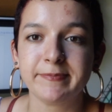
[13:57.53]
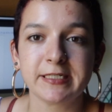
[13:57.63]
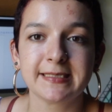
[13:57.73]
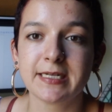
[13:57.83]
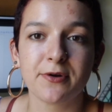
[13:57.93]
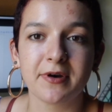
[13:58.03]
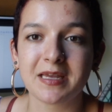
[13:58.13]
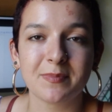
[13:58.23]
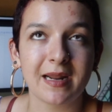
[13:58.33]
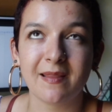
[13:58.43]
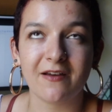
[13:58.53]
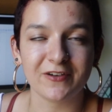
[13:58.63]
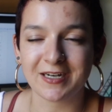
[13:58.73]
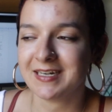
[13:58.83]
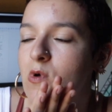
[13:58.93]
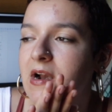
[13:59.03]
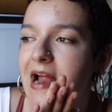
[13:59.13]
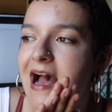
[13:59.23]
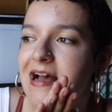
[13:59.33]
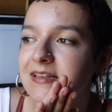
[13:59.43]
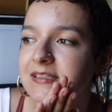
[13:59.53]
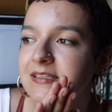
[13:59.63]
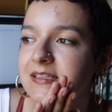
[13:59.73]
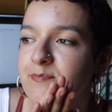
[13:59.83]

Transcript: Just annoying, but I love her. Whereas